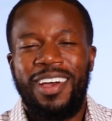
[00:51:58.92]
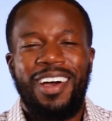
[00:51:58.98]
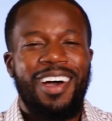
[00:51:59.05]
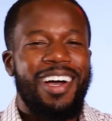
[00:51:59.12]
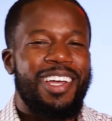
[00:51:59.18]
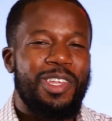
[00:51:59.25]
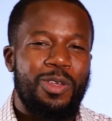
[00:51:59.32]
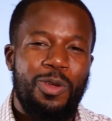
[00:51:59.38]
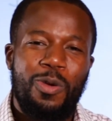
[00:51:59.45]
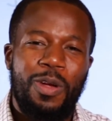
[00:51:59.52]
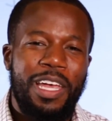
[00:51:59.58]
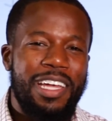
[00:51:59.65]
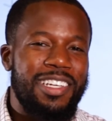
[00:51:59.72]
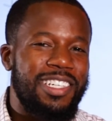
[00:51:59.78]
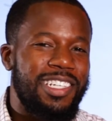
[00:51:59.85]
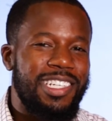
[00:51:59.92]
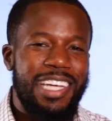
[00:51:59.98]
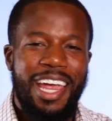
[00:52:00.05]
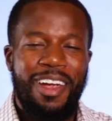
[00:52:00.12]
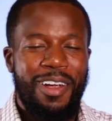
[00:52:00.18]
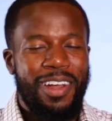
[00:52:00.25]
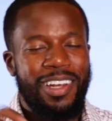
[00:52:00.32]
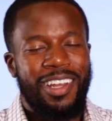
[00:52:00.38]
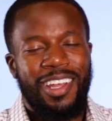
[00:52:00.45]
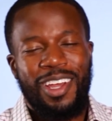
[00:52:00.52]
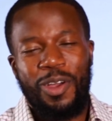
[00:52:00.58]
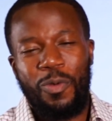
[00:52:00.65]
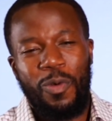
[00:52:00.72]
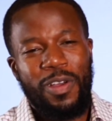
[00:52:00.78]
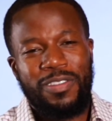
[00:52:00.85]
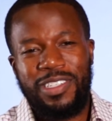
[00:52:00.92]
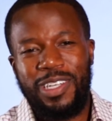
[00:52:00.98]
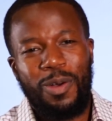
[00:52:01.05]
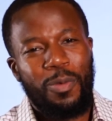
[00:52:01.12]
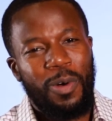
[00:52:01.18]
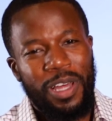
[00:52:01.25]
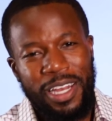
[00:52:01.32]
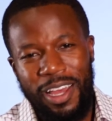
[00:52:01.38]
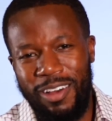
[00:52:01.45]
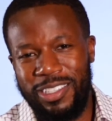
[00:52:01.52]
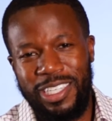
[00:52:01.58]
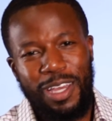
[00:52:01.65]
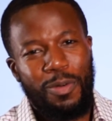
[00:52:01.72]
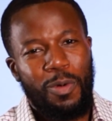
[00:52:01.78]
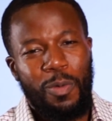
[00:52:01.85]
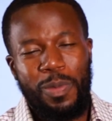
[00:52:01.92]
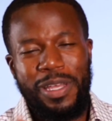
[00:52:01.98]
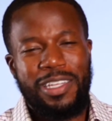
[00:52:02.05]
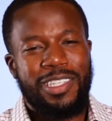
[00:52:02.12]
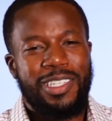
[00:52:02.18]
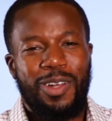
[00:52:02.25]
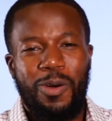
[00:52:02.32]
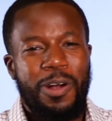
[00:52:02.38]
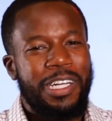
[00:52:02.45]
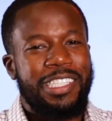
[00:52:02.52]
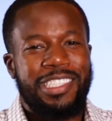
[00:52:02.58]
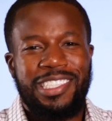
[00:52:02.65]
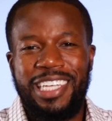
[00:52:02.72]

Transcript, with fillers: uh, you can share it with someone else. It will be stored and